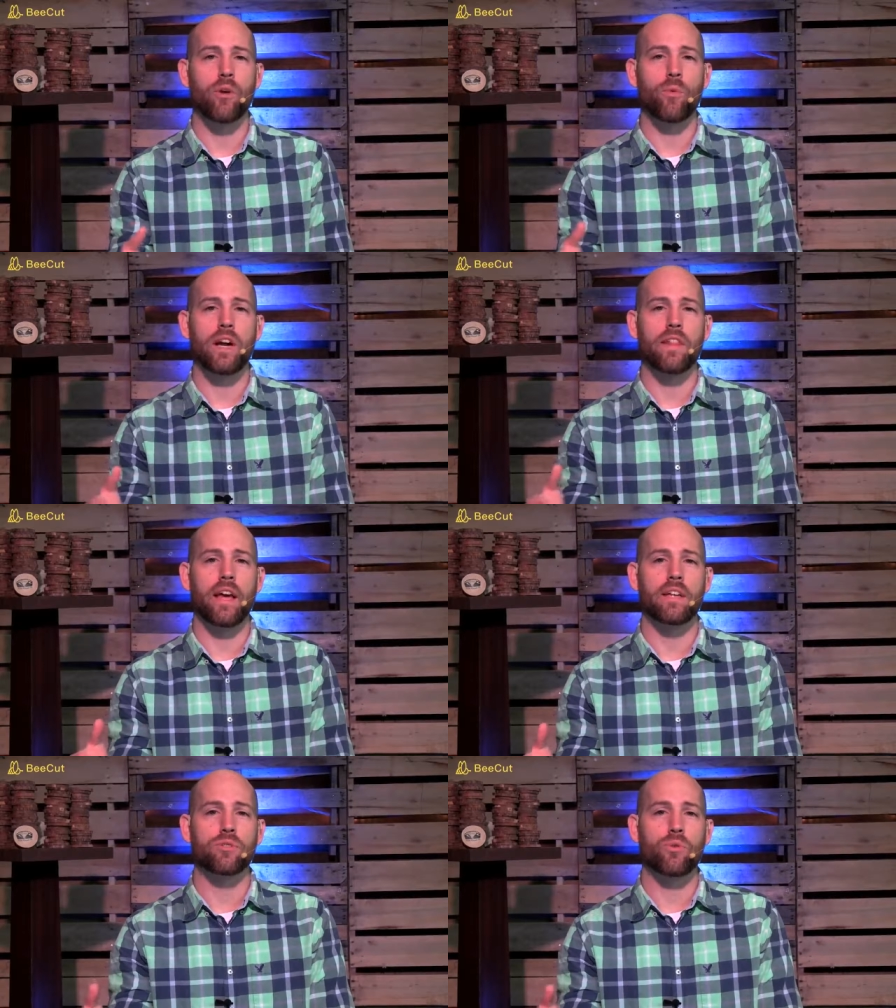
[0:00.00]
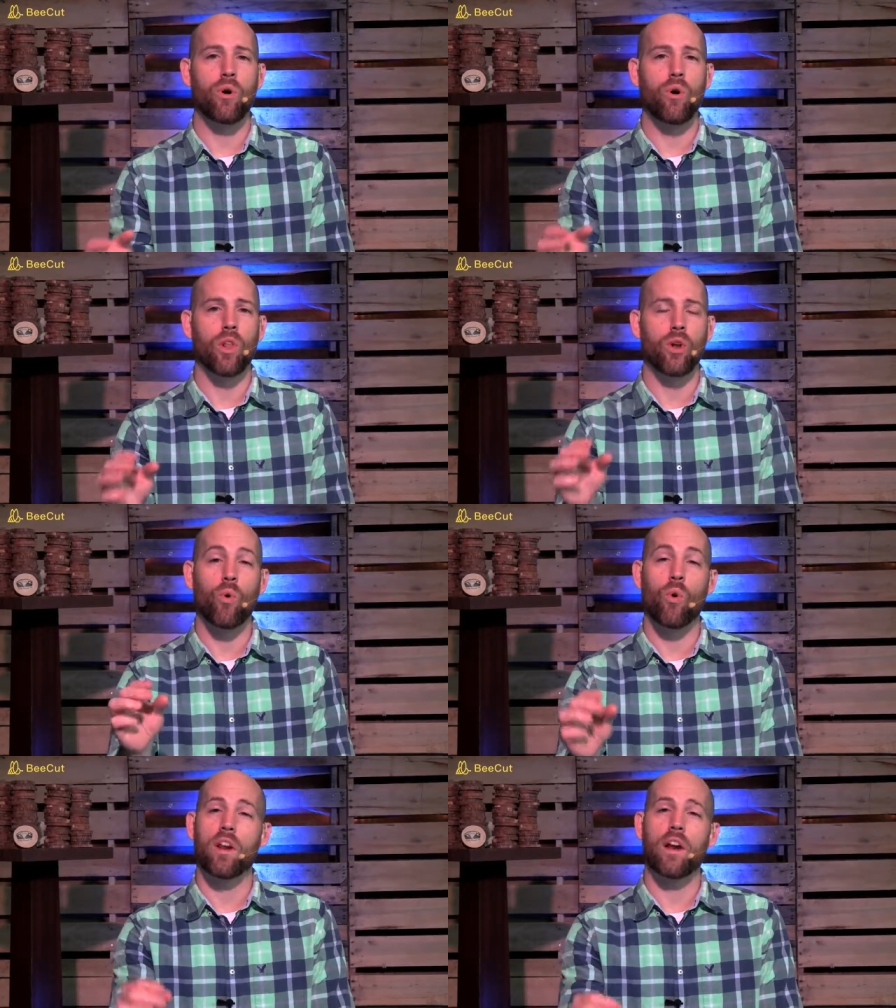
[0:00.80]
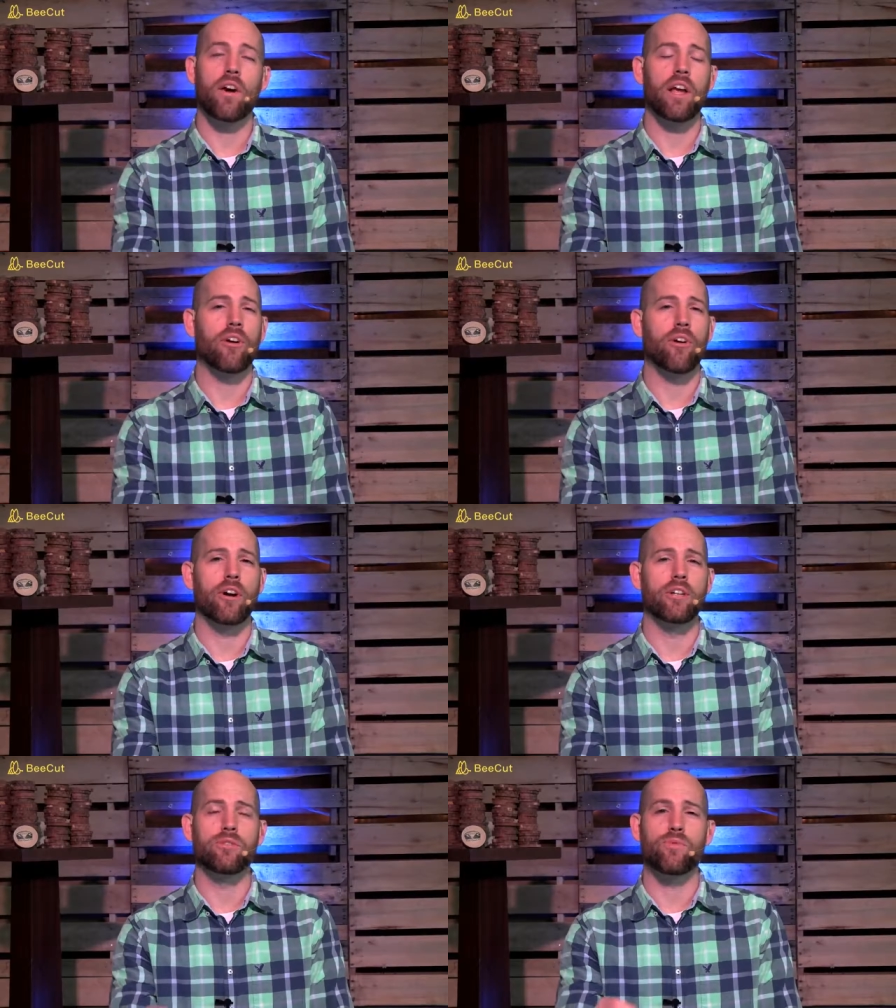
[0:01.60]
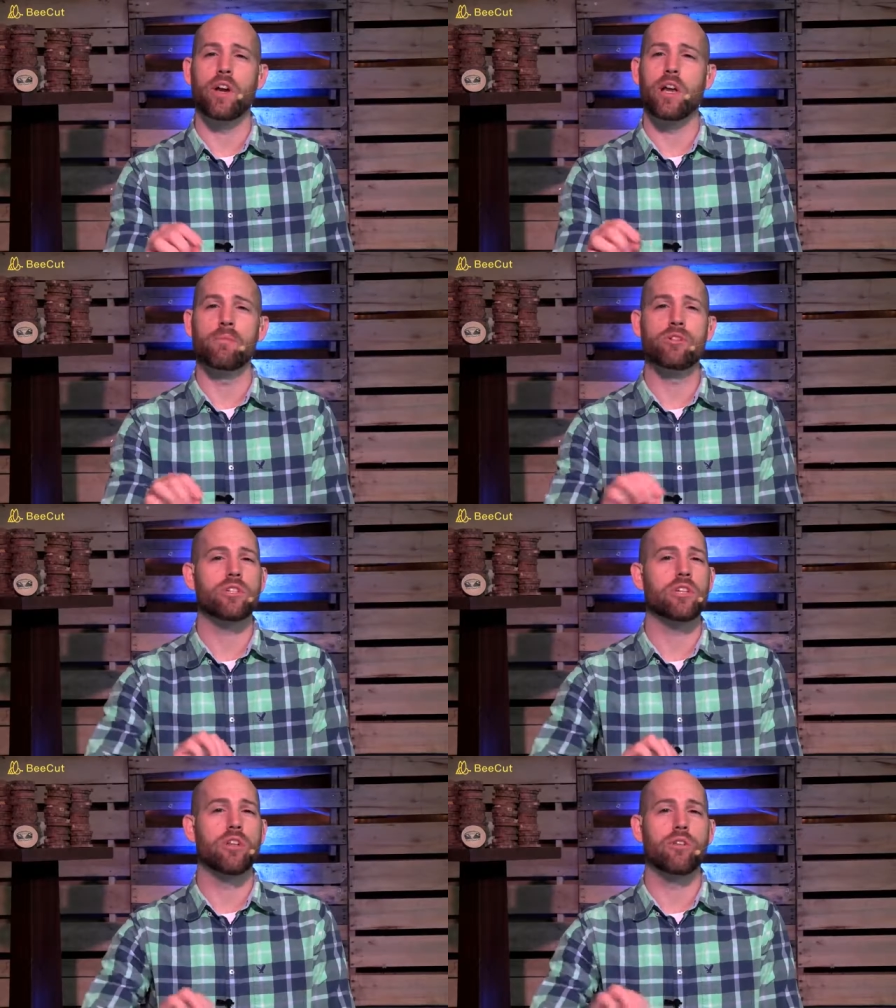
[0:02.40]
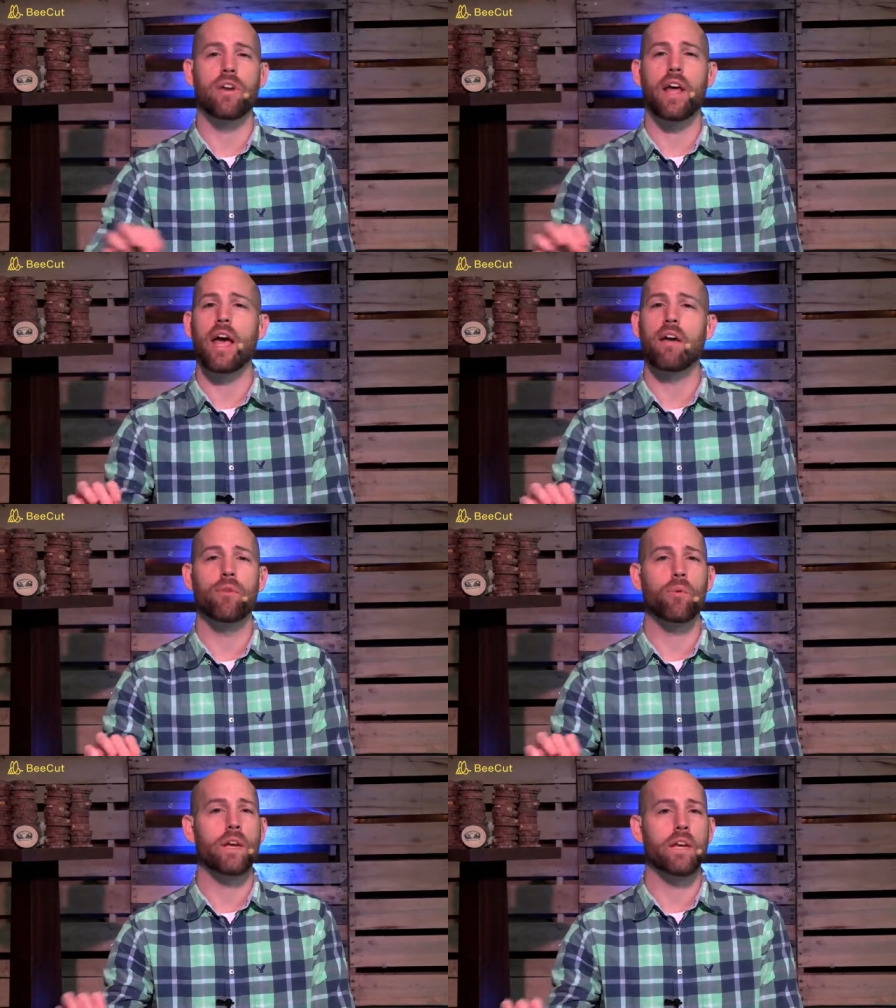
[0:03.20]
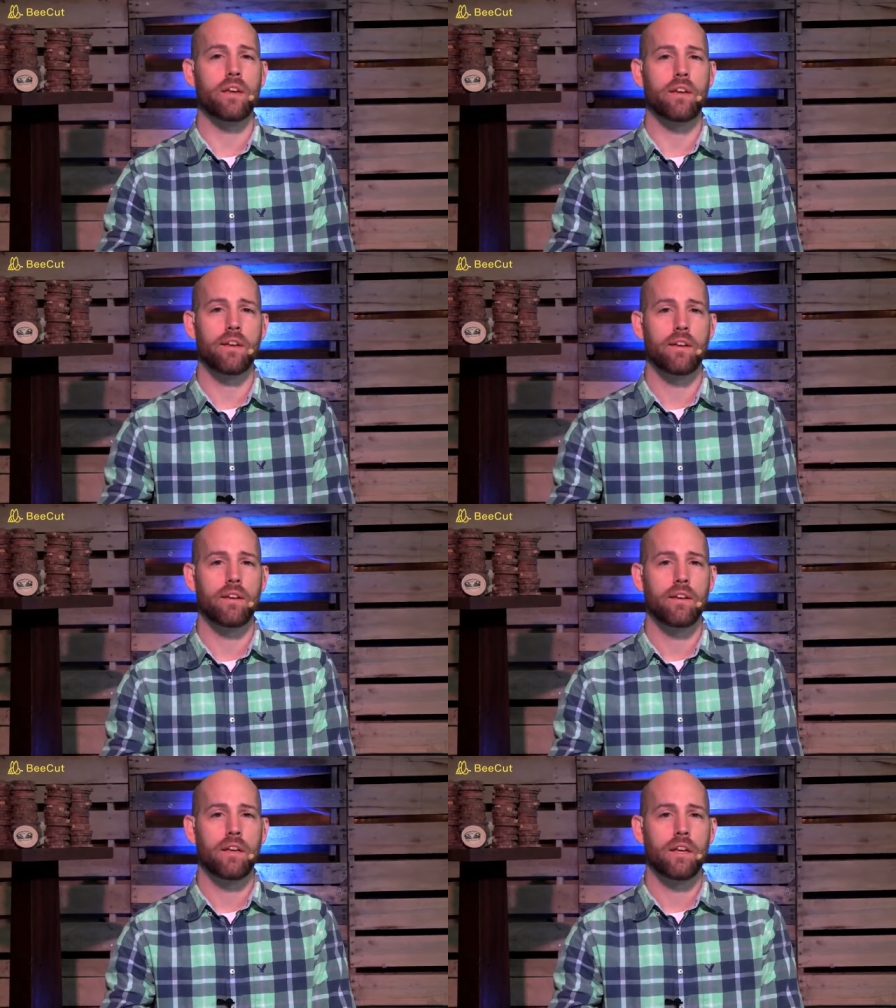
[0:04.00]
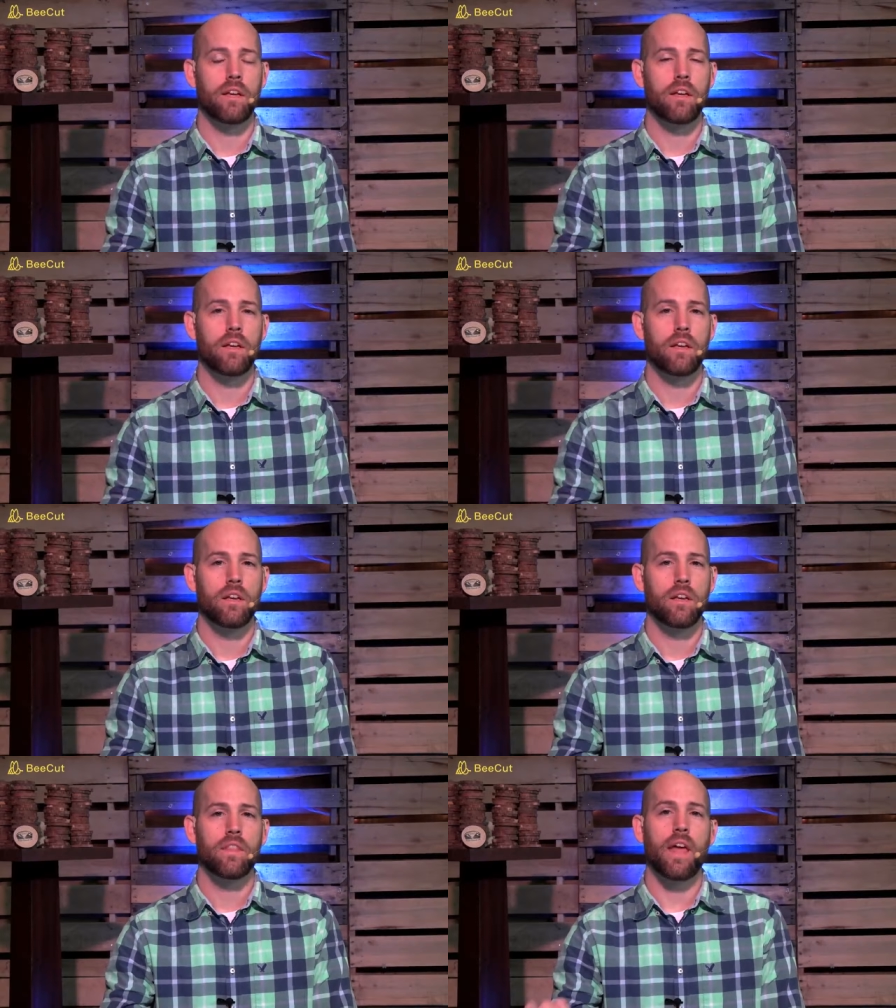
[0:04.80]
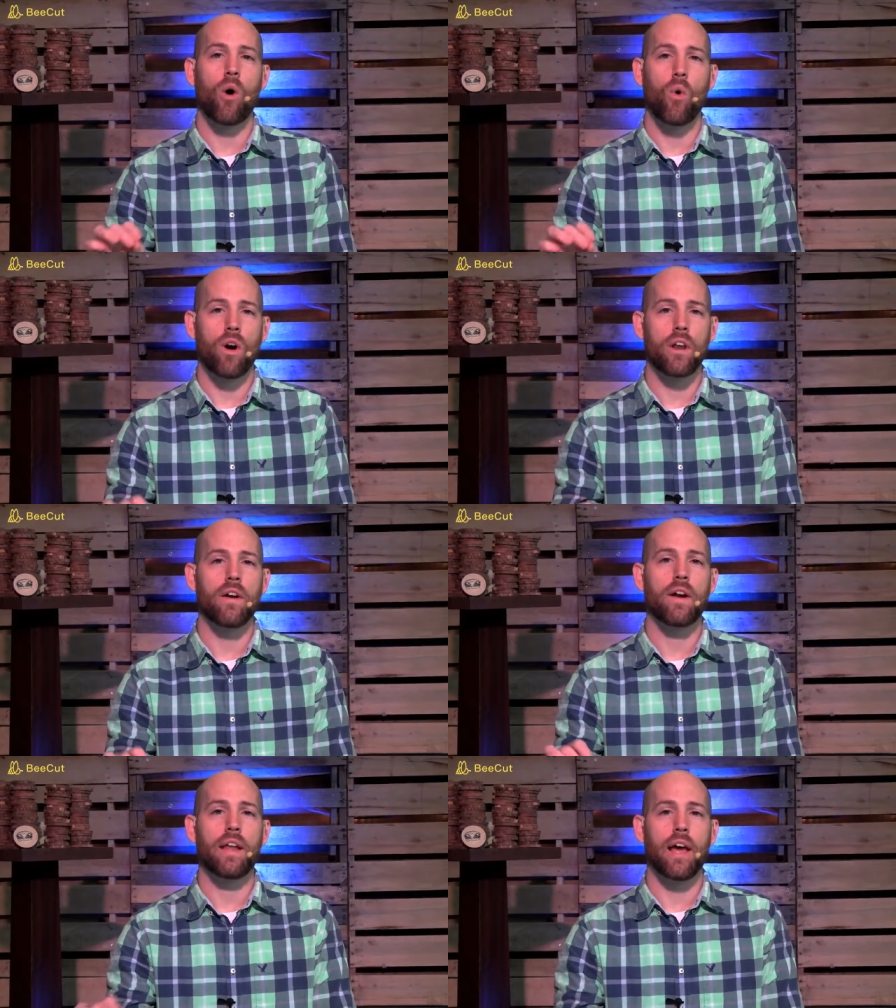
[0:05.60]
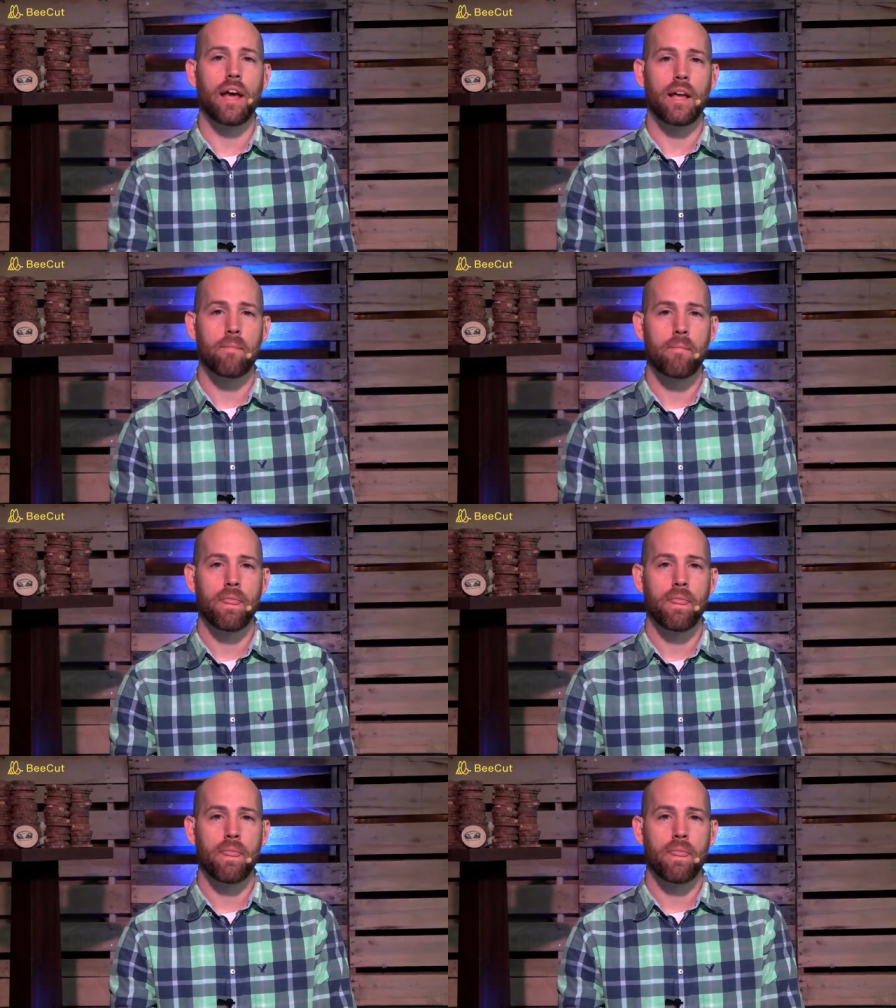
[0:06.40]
reading that scroll, an ordinary occurrence, for him just another day of the week, that ordinary day